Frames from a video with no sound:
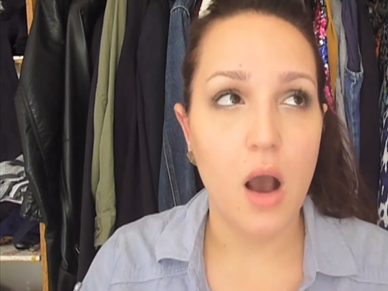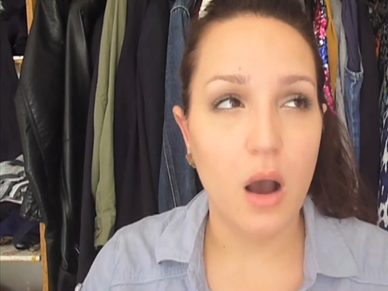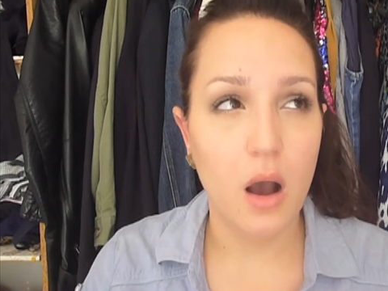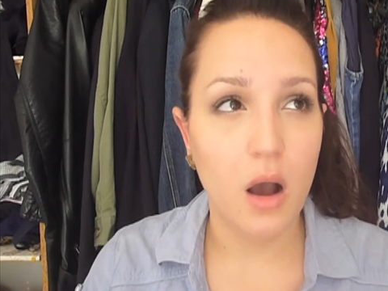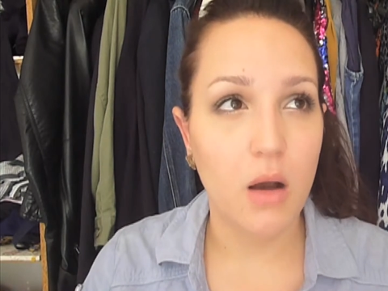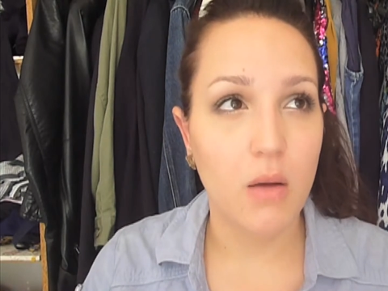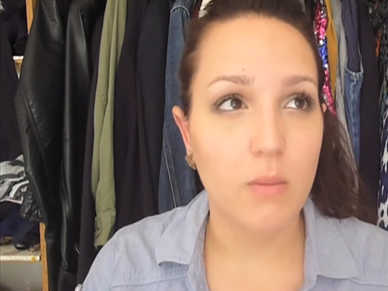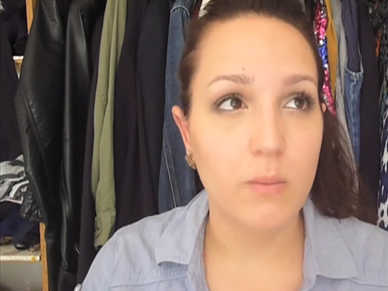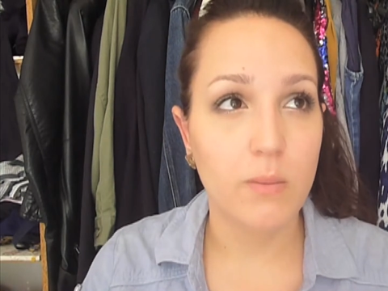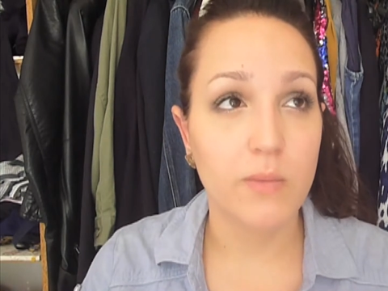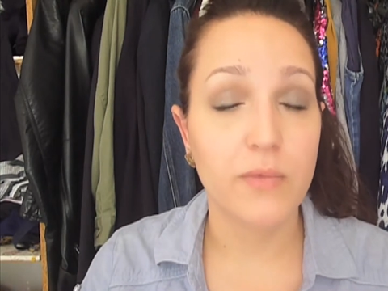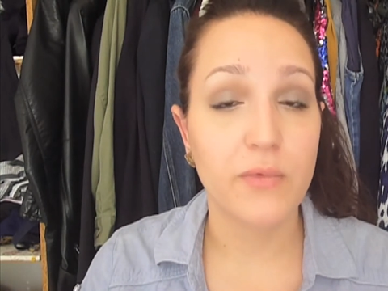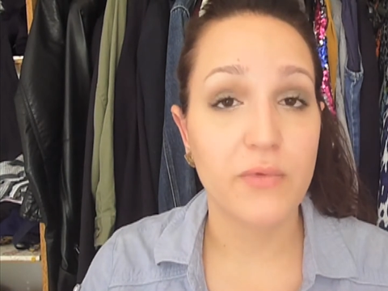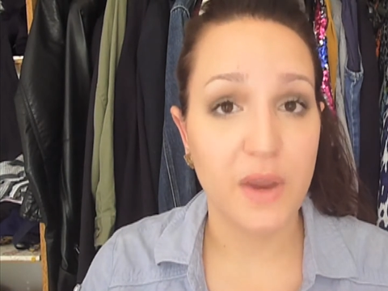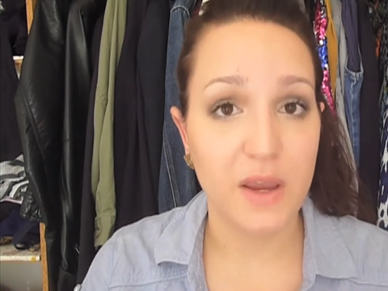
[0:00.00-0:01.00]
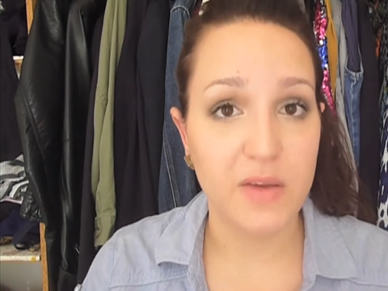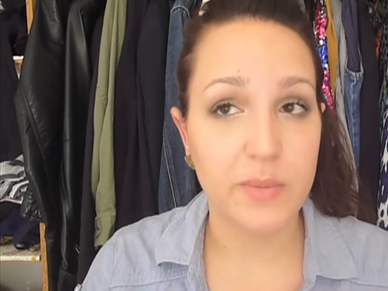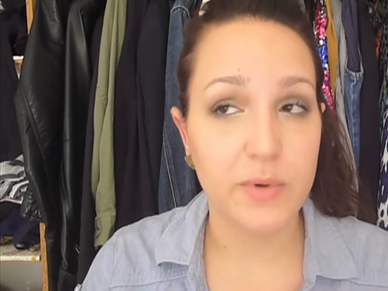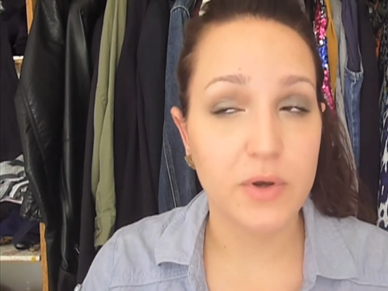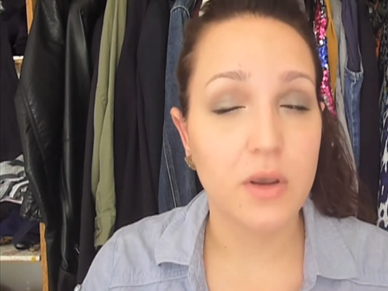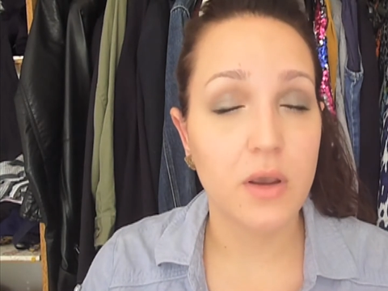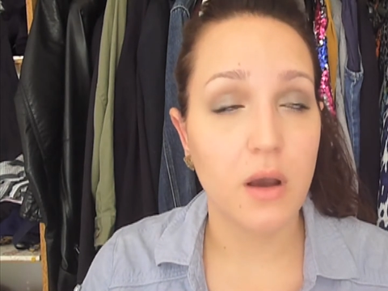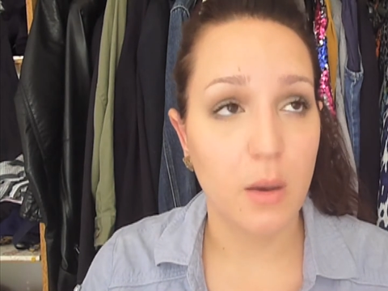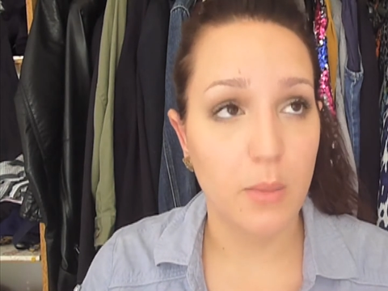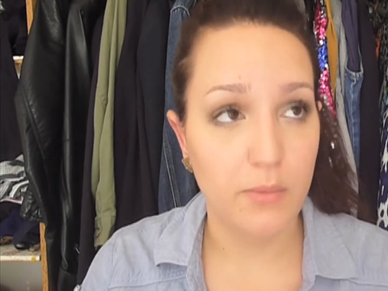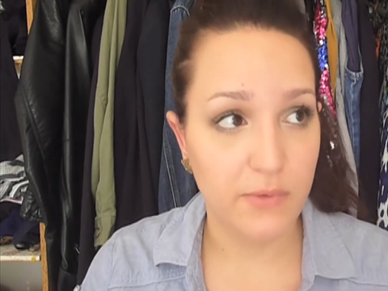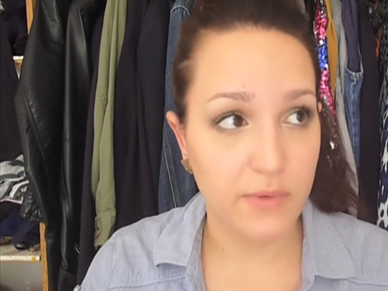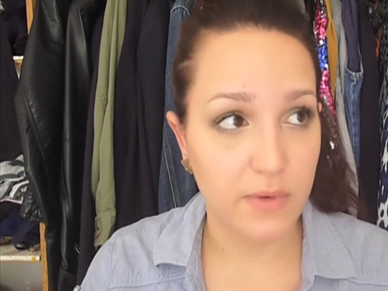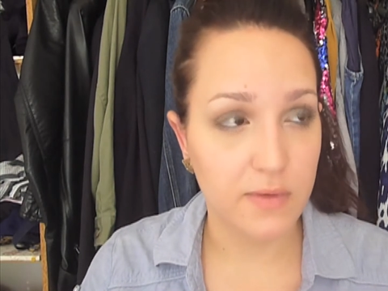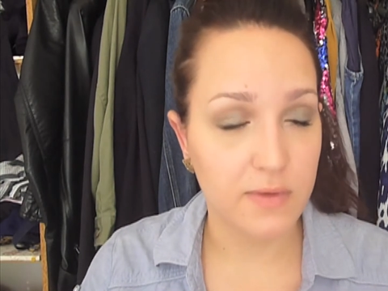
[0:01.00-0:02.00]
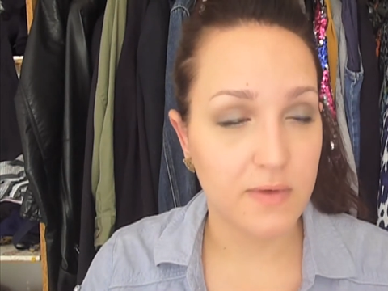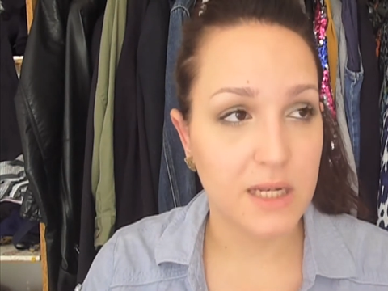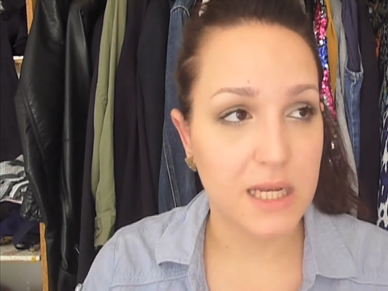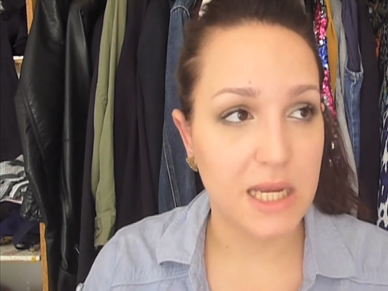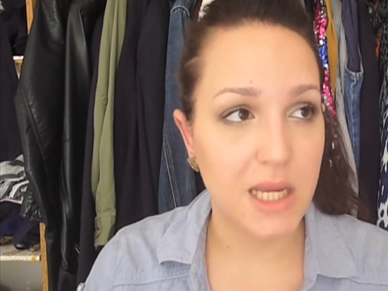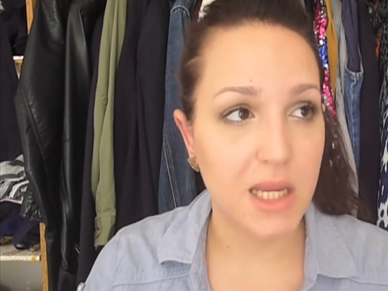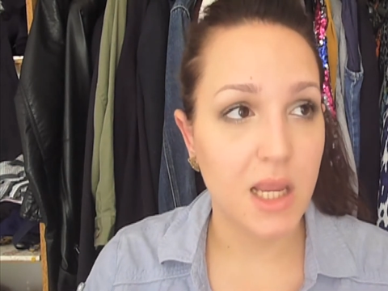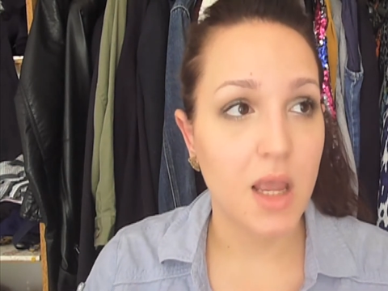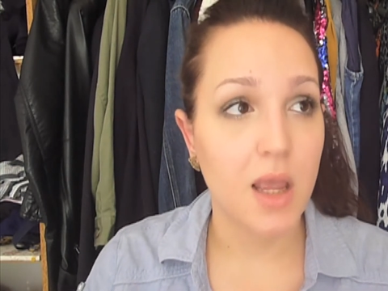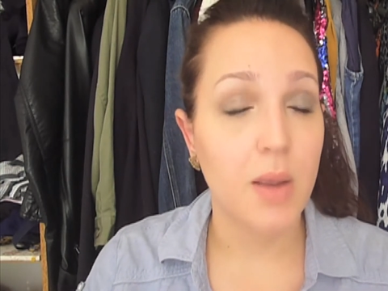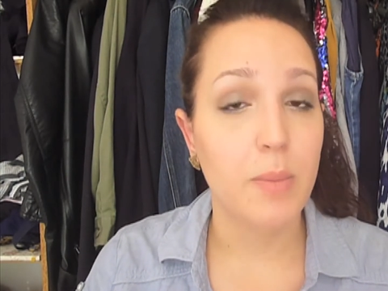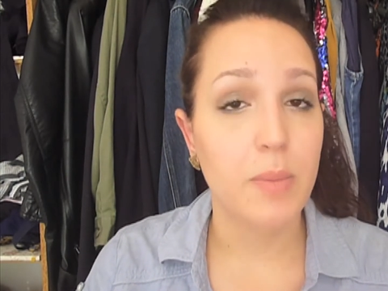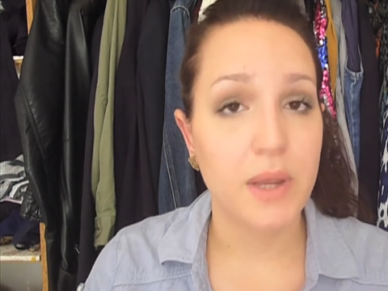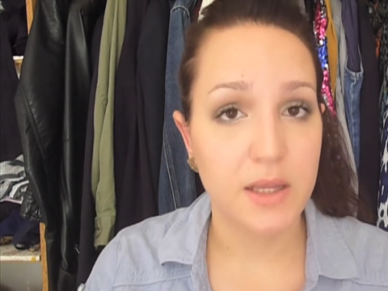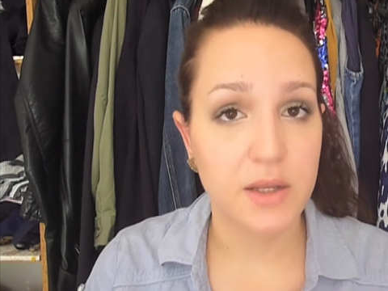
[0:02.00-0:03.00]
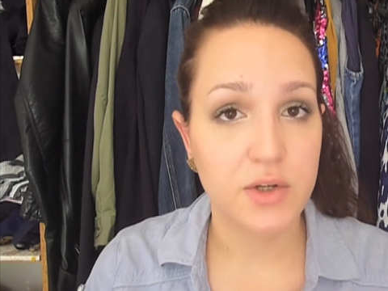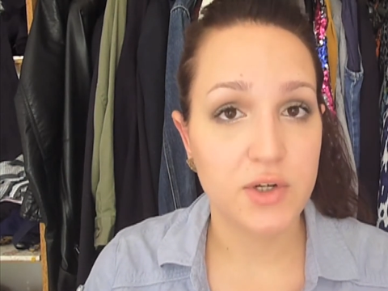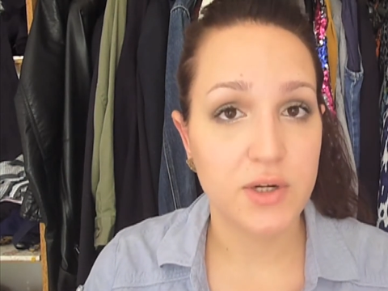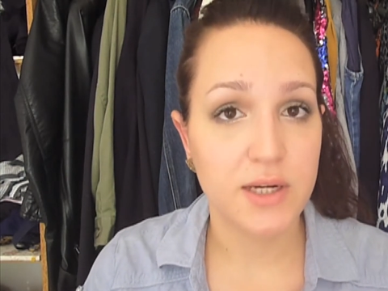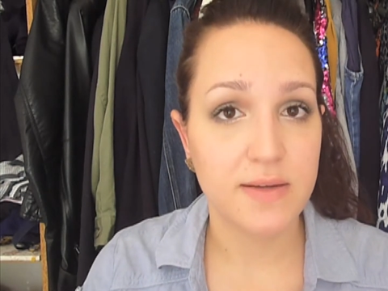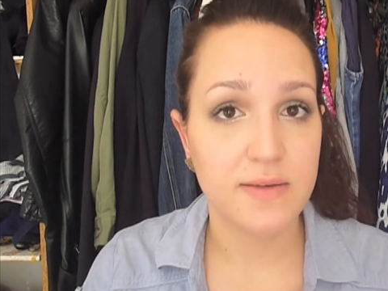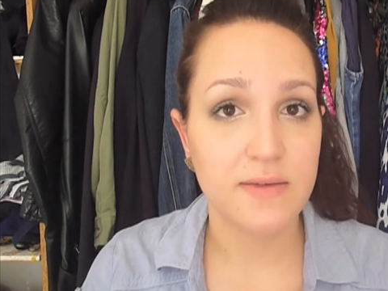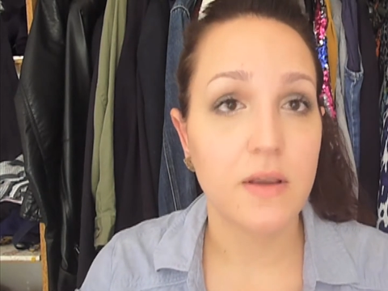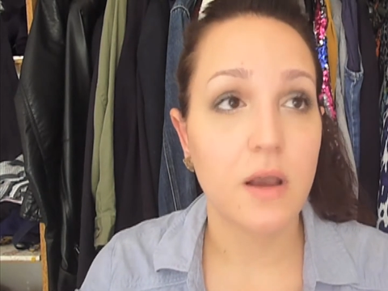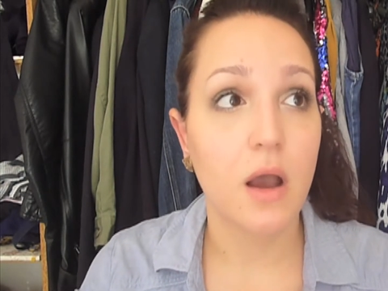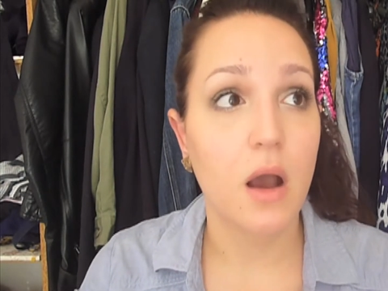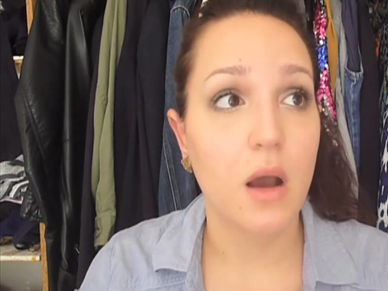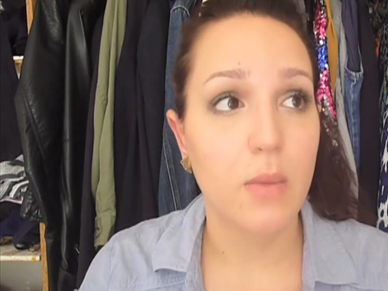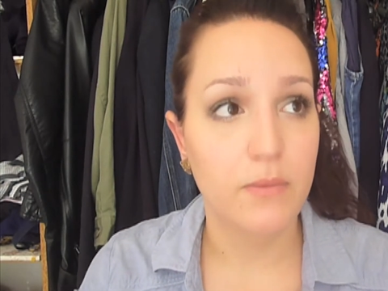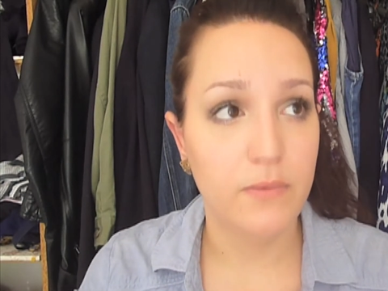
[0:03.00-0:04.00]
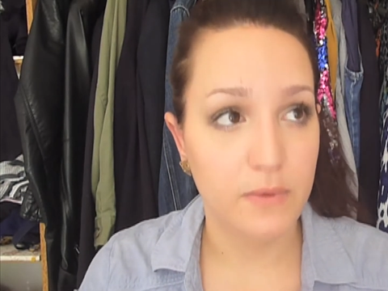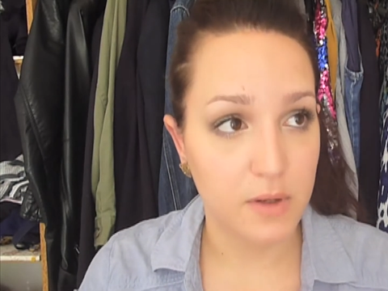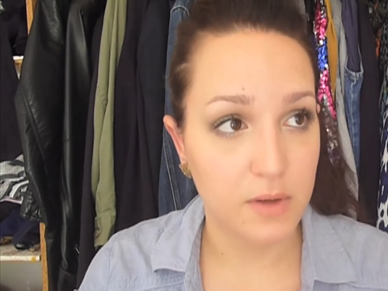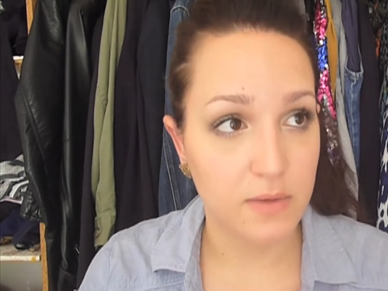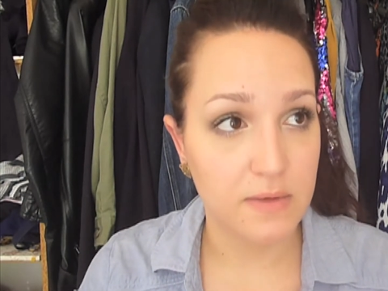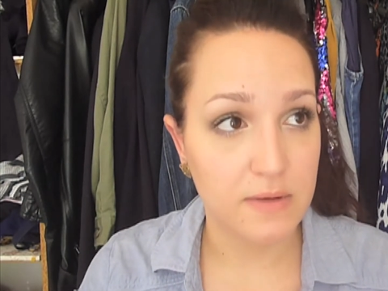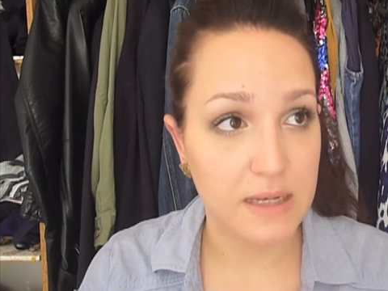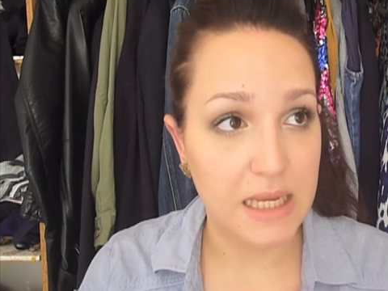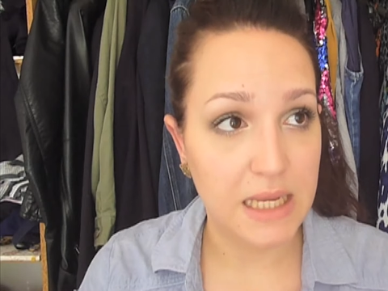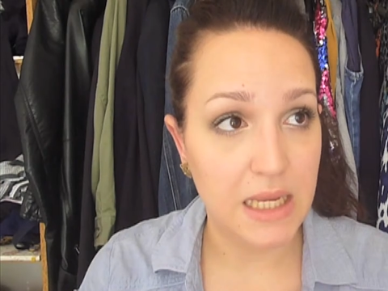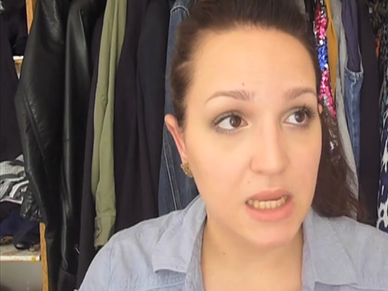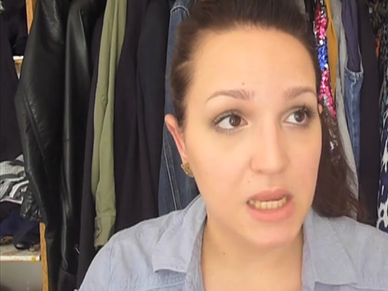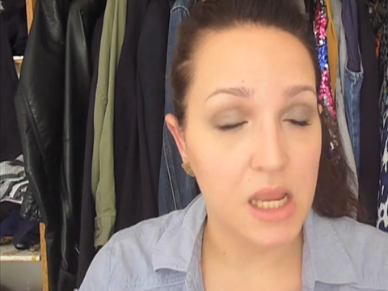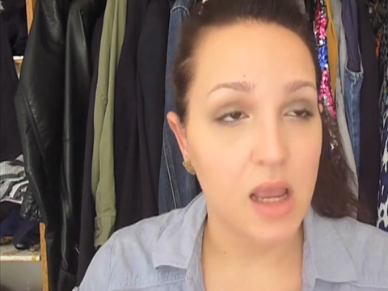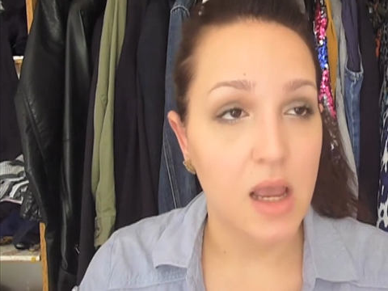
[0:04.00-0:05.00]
Facebook, obviously, Pinterest, obviously,